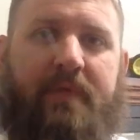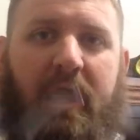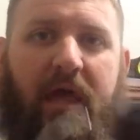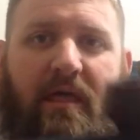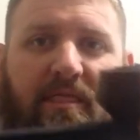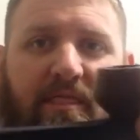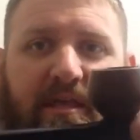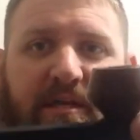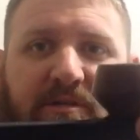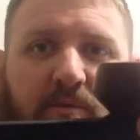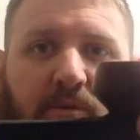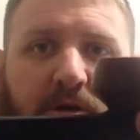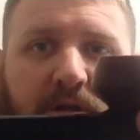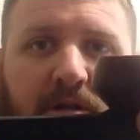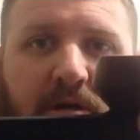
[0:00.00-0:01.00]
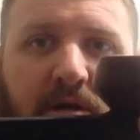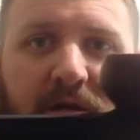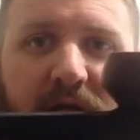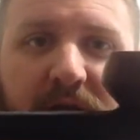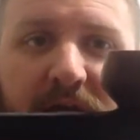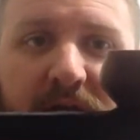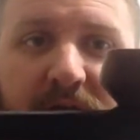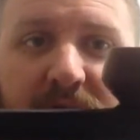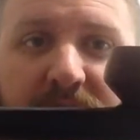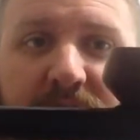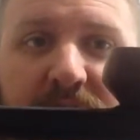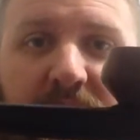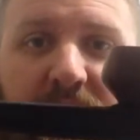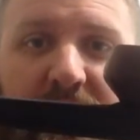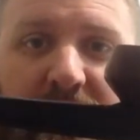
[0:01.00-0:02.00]
and this one
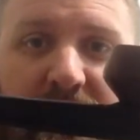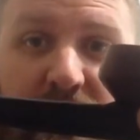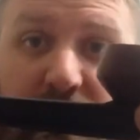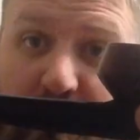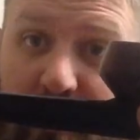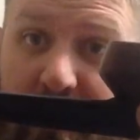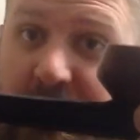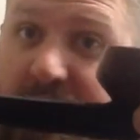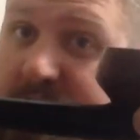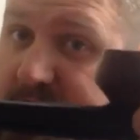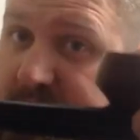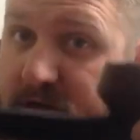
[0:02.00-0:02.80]
is a straight,